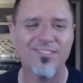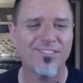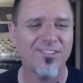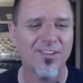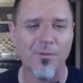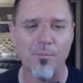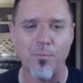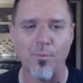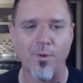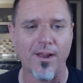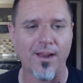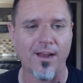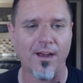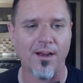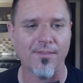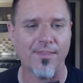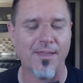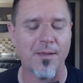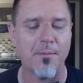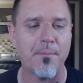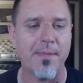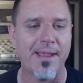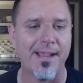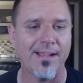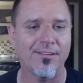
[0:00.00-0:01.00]
somewhere
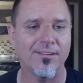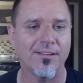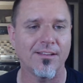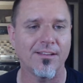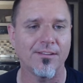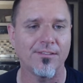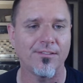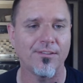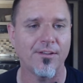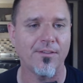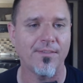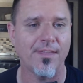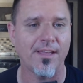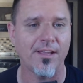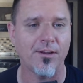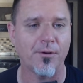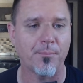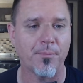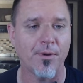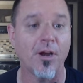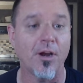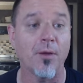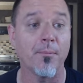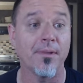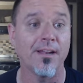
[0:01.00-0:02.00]
that makes it so that
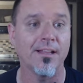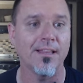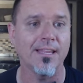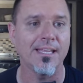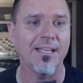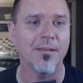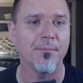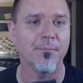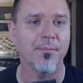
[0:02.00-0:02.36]
you're permanently